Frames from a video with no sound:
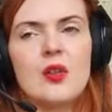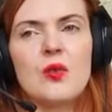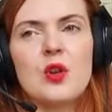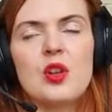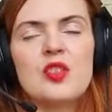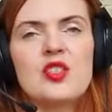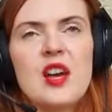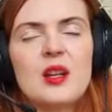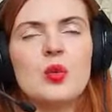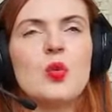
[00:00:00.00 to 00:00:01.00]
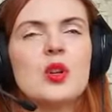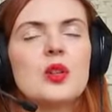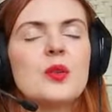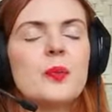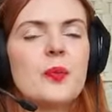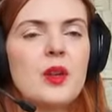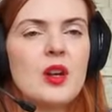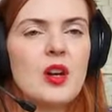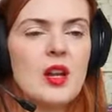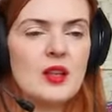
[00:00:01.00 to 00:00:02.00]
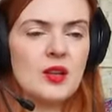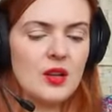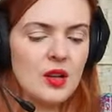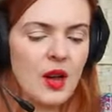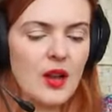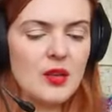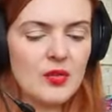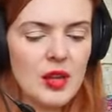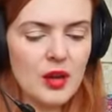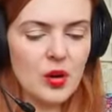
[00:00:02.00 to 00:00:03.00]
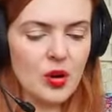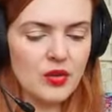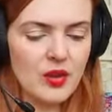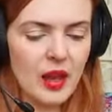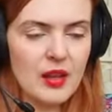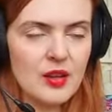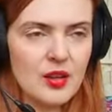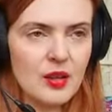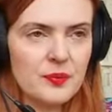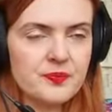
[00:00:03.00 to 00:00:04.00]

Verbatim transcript: we'll start with creating kind of like a container.